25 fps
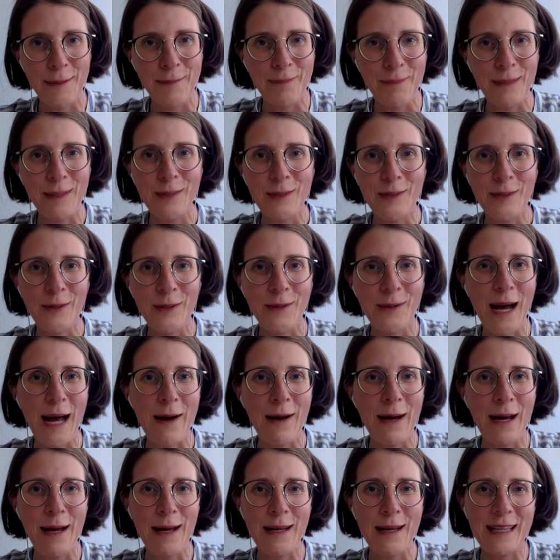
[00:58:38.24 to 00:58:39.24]
So
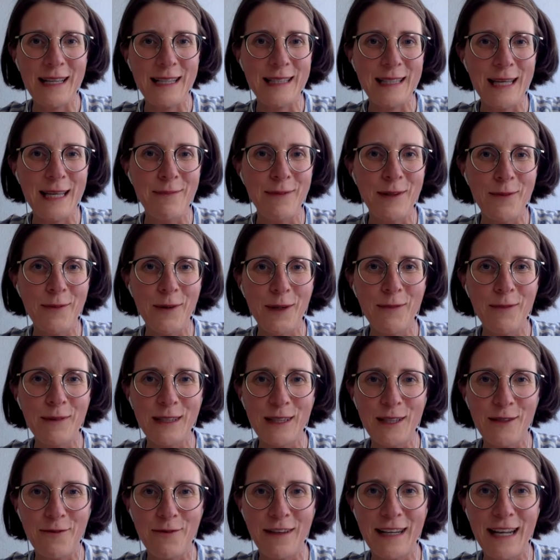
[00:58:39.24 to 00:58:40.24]
I guess I'm the one with
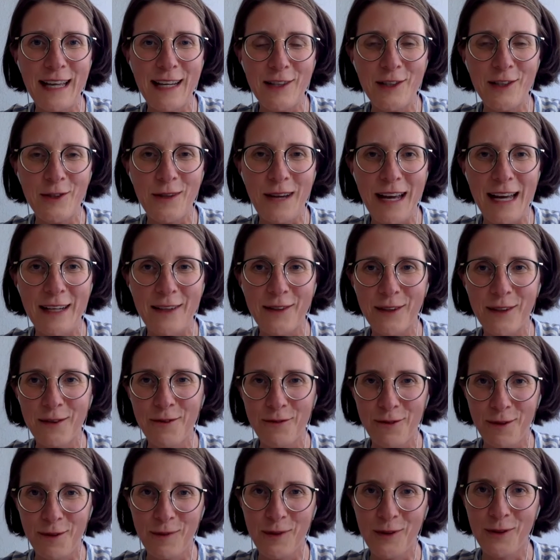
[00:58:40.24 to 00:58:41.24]
the financial hat on
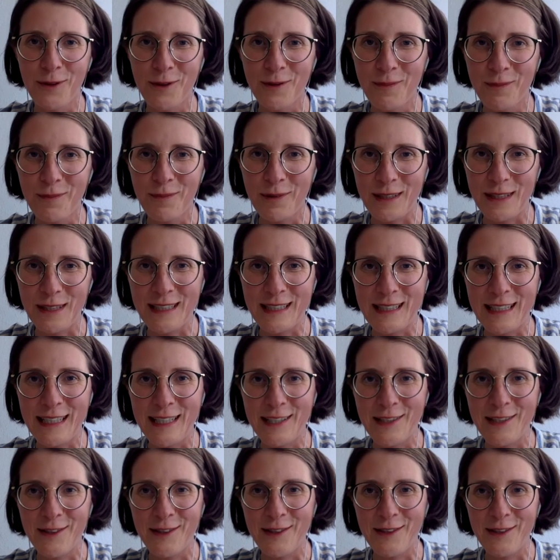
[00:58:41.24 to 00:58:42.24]
from your
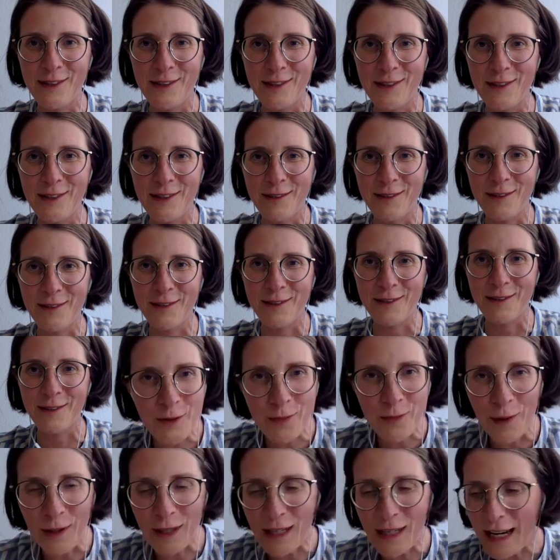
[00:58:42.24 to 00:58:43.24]
presentation.
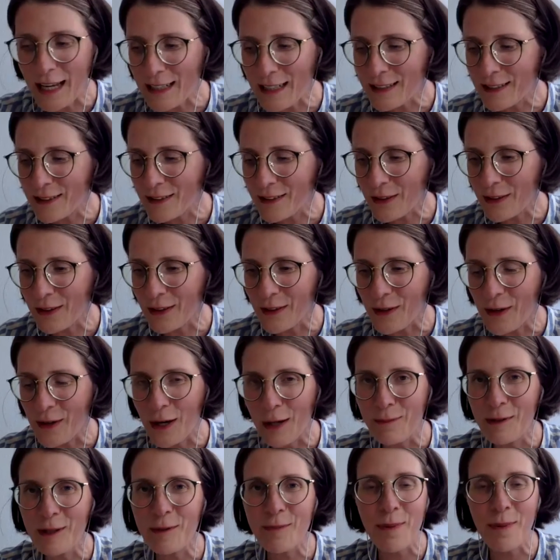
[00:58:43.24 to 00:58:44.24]
But just one last
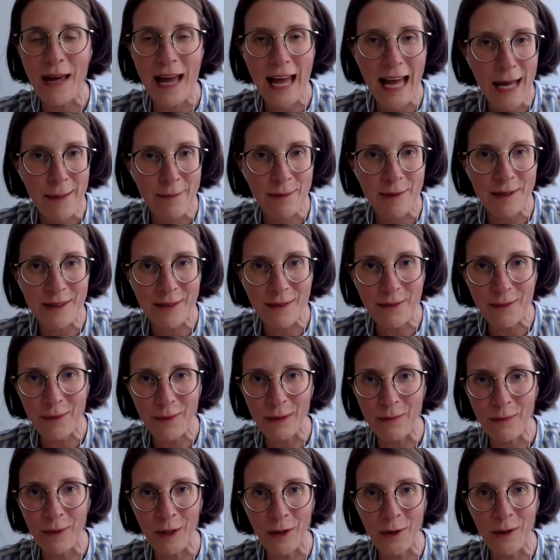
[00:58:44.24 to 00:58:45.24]
comment, perhaps
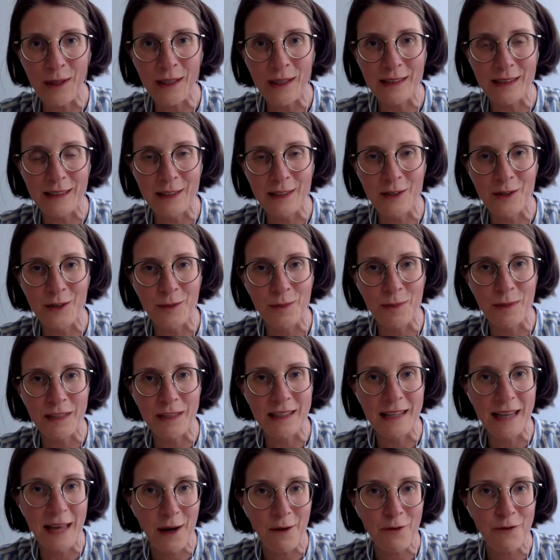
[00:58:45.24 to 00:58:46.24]
when we look at this
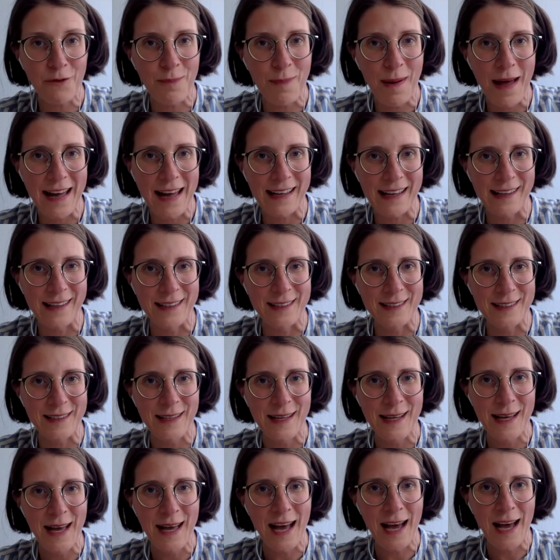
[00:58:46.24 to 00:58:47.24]
European health package,
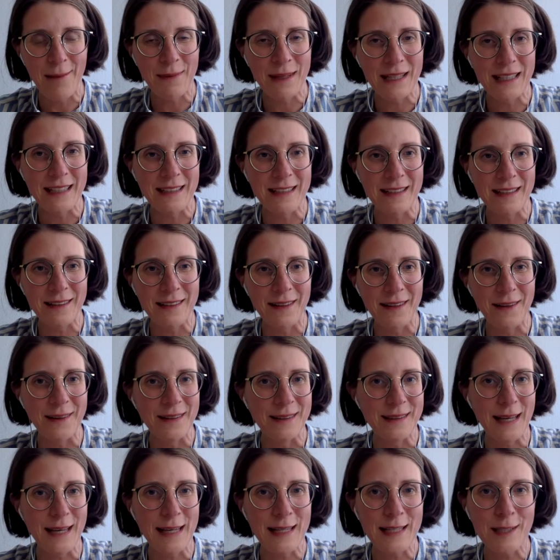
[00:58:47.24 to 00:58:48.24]
I mean,
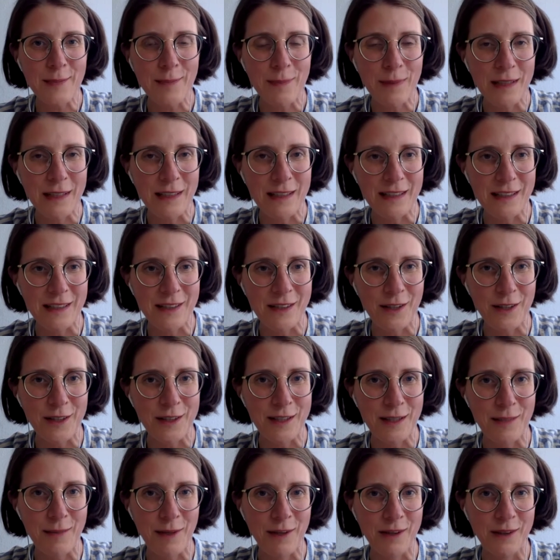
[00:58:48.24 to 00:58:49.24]
that is being
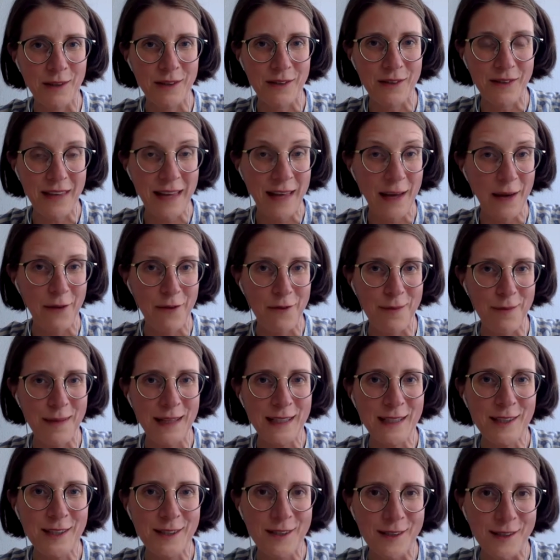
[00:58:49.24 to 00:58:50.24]
discussed amongst health
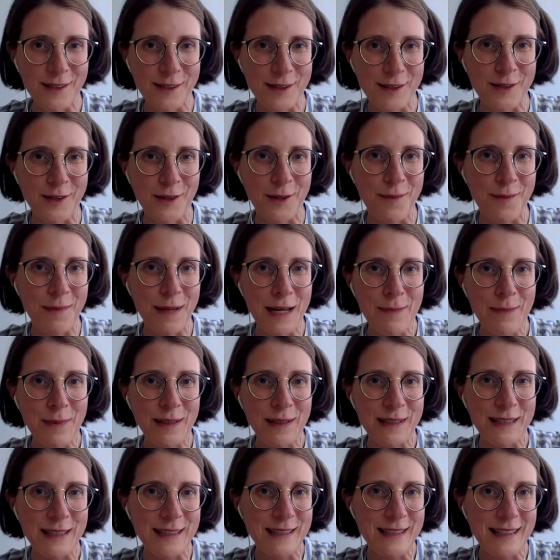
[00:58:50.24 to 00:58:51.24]
ministers. So
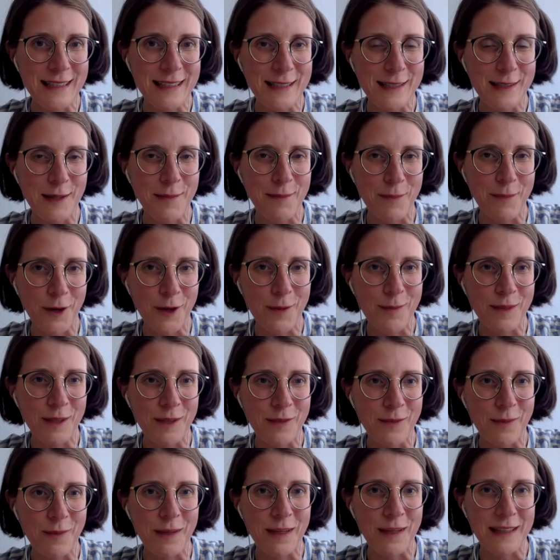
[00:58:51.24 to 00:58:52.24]
maybe this is the
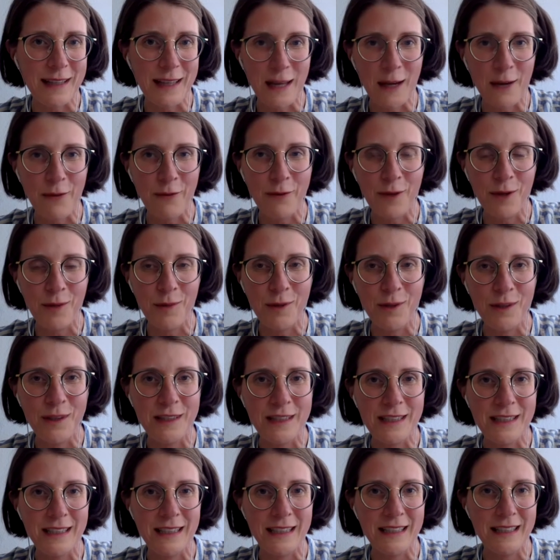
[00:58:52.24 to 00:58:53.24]
moment where the health
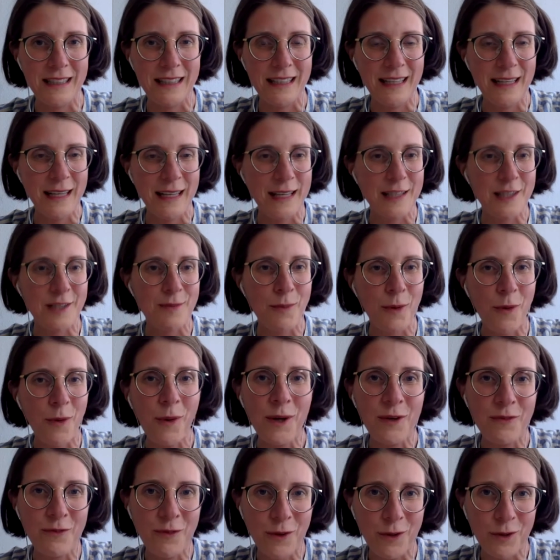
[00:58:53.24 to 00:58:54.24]
community is
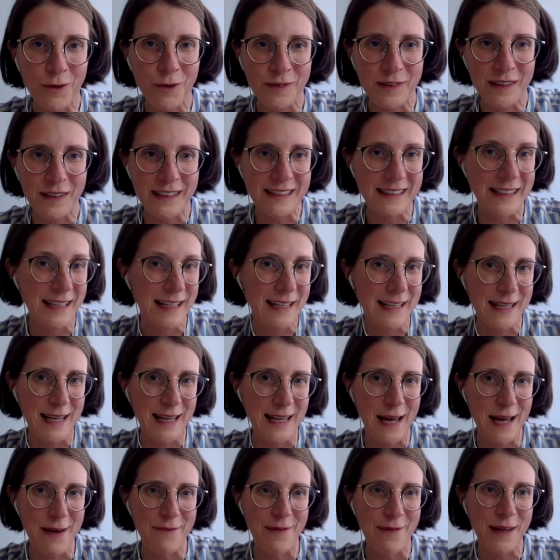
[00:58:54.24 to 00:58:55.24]
more involved than they
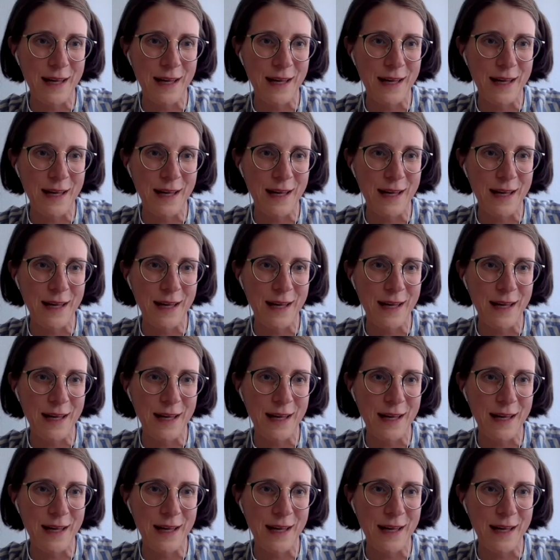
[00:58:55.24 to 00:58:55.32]
have